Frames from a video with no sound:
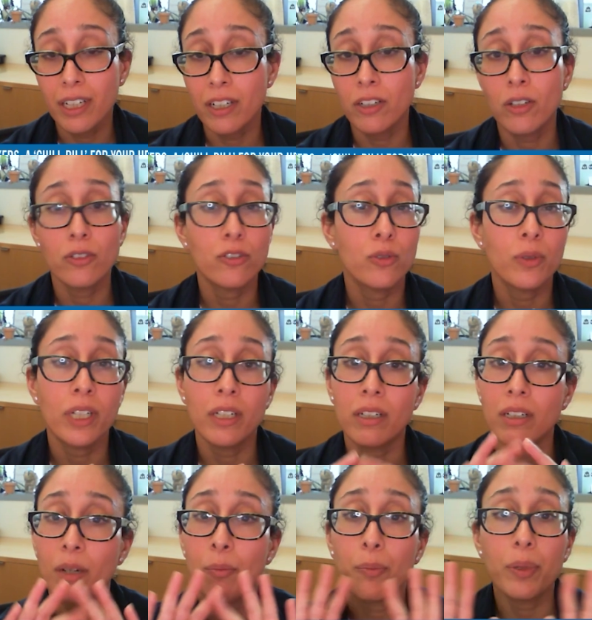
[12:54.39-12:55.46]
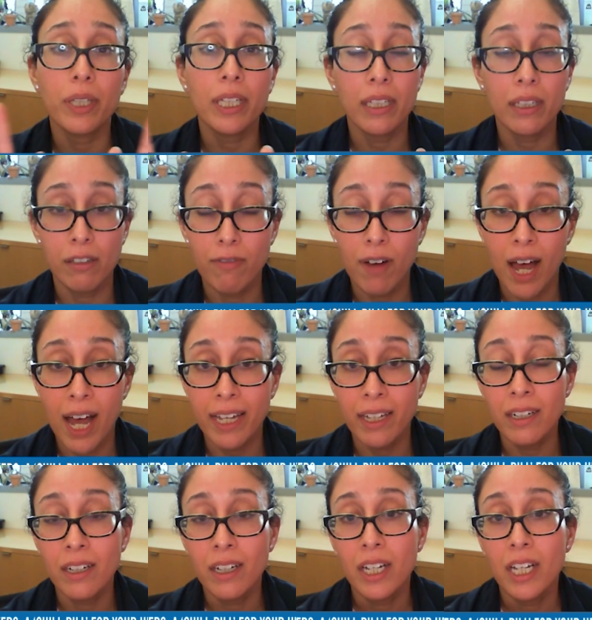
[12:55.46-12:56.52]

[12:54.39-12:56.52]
and they're doing completely fine.